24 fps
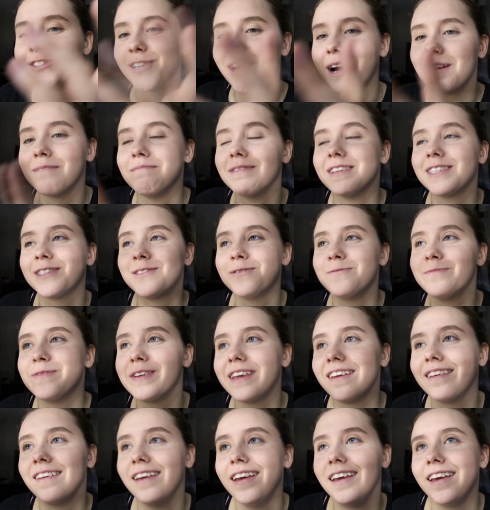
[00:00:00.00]
so I'm
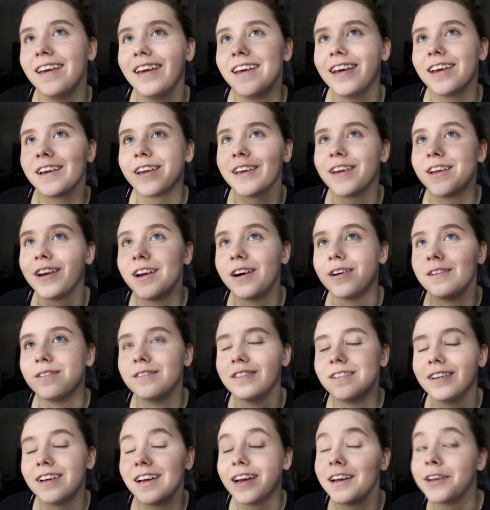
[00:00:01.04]
assuming, you know,
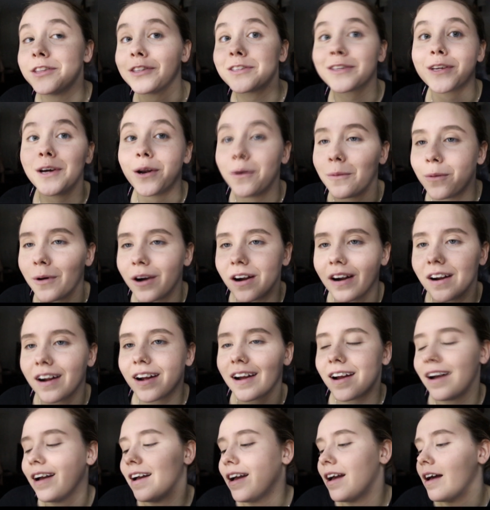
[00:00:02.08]
it's gonna
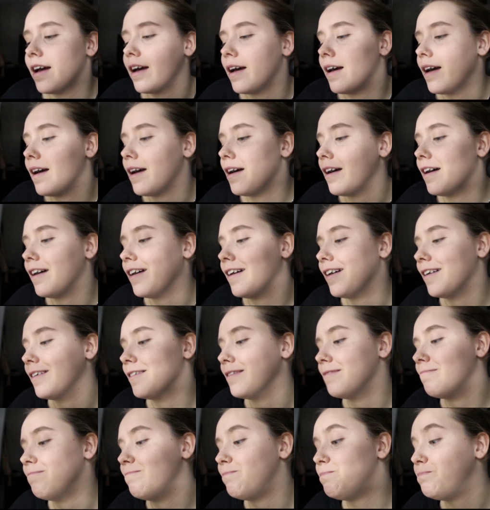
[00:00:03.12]
work.
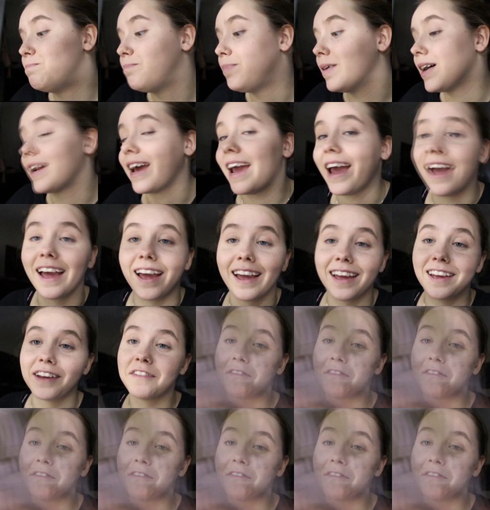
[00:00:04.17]
But hey,